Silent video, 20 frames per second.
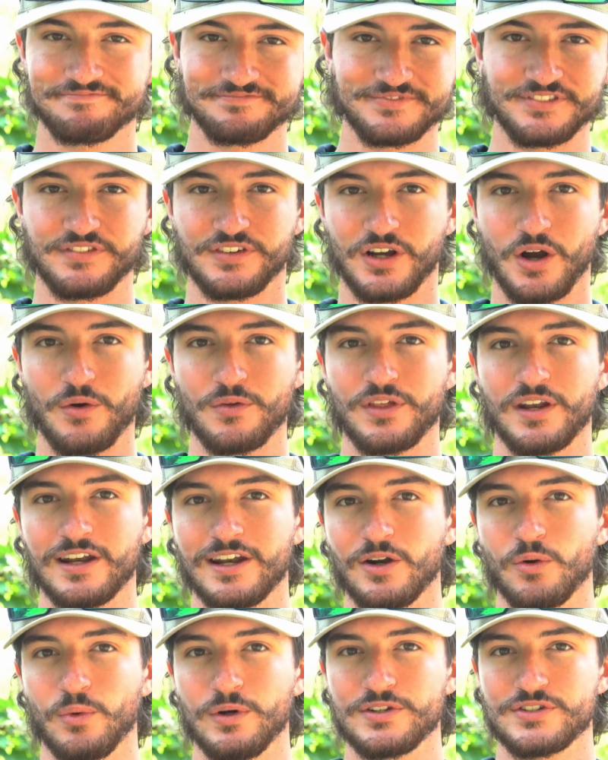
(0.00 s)
If you go with a
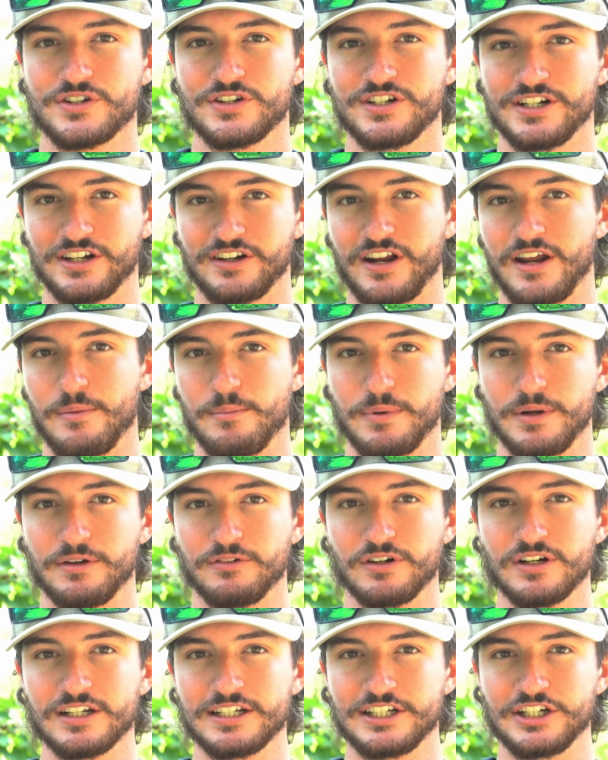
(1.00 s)
little wizard and you're getting bit
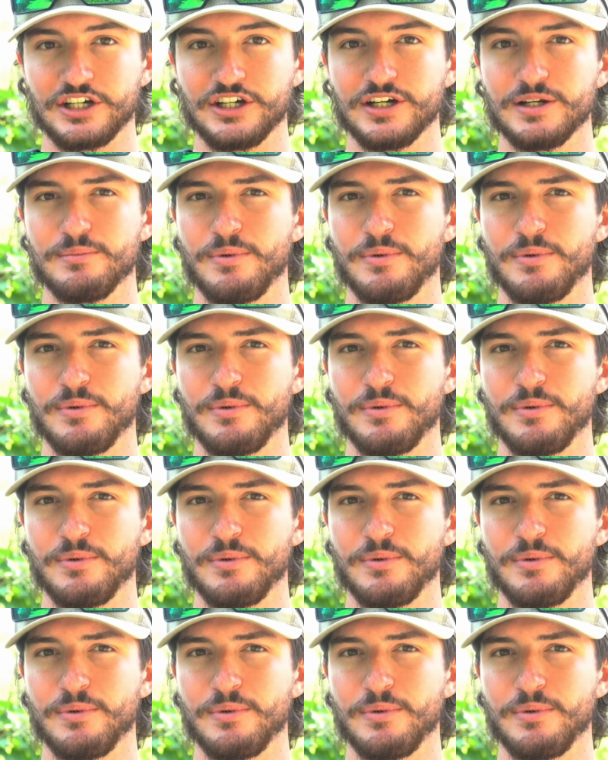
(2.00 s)
really good,